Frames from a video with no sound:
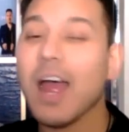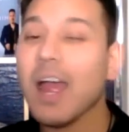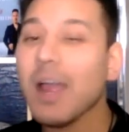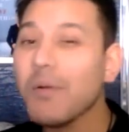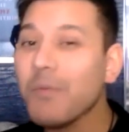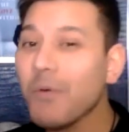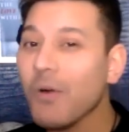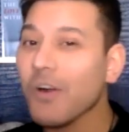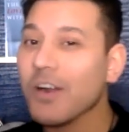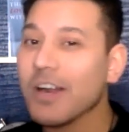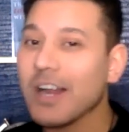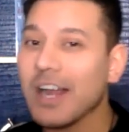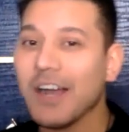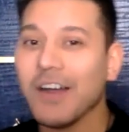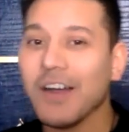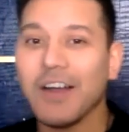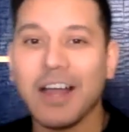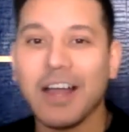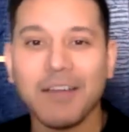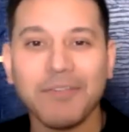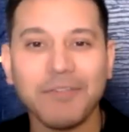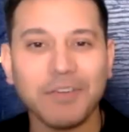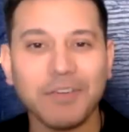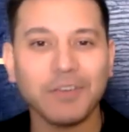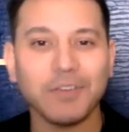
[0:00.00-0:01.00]
I walk
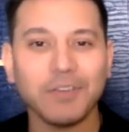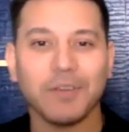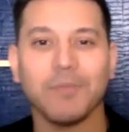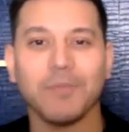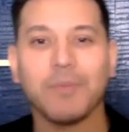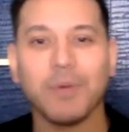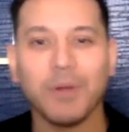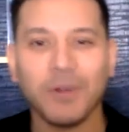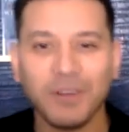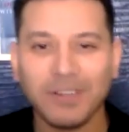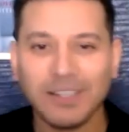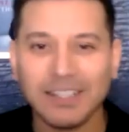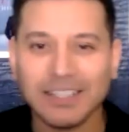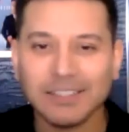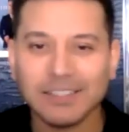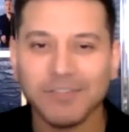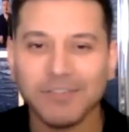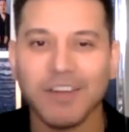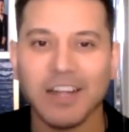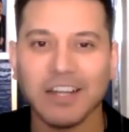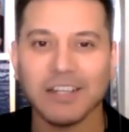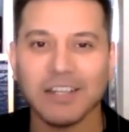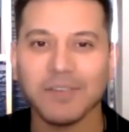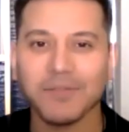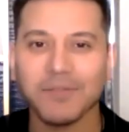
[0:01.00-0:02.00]
out, I feel the world is
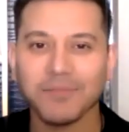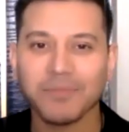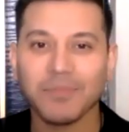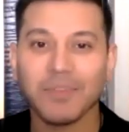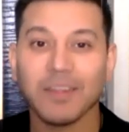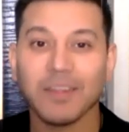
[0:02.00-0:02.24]
fine.